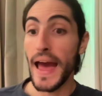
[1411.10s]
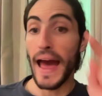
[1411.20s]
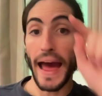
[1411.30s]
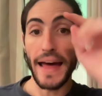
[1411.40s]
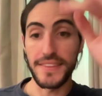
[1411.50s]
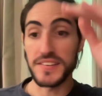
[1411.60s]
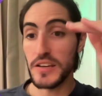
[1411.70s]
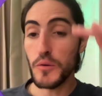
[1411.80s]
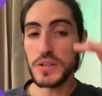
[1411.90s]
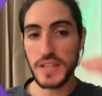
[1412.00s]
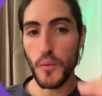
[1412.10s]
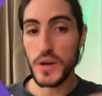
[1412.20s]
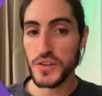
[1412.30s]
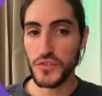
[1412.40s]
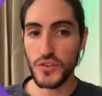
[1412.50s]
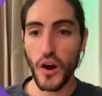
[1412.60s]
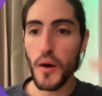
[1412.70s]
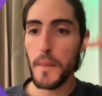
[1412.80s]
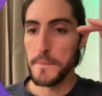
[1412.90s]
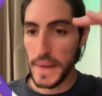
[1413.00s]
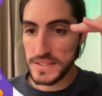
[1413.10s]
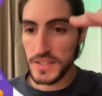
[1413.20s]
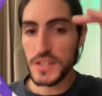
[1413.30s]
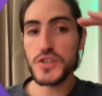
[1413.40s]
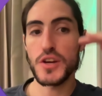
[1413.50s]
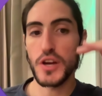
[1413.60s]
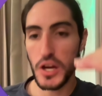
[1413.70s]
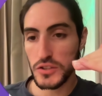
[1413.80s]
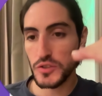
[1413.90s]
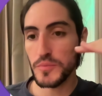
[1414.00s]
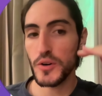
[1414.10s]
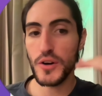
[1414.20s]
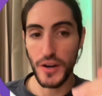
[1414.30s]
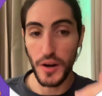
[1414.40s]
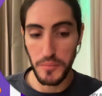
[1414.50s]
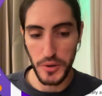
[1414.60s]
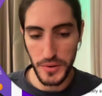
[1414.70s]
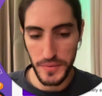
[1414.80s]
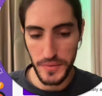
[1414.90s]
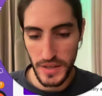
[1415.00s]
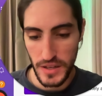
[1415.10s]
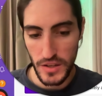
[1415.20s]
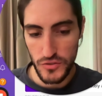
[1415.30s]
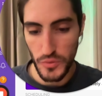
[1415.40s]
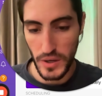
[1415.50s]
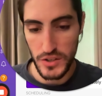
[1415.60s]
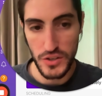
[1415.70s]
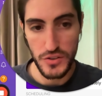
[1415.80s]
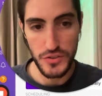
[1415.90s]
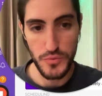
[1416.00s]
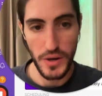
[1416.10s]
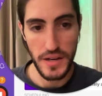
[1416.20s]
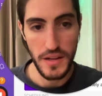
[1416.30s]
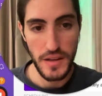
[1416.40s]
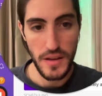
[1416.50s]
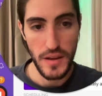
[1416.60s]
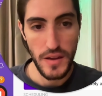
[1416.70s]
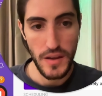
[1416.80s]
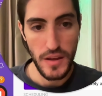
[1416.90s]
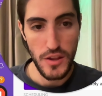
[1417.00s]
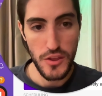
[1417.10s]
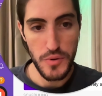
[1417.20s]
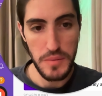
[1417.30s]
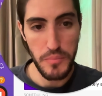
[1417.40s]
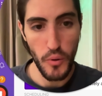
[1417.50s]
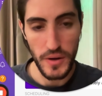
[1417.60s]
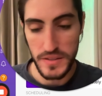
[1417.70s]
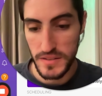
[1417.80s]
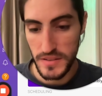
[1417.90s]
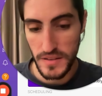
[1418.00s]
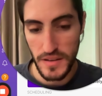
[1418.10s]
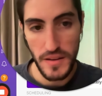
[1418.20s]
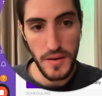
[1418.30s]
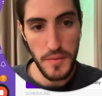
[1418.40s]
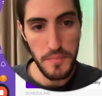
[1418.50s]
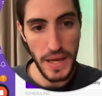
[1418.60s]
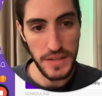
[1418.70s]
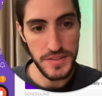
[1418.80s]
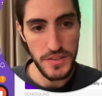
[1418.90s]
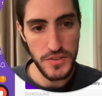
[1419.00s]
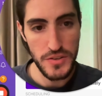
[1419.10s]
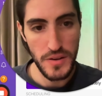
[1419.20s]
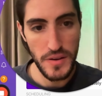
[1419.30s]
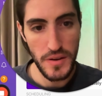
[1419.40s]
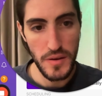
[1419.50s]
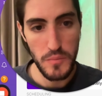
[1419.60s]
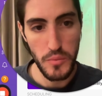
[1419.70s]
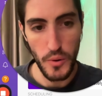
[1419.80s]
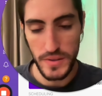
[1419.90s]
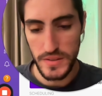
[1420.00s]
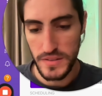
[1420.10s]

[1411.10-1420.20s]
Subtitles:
And the sequence that we just saw, message, customer, number. So we're gonna just write 3 point, message, point,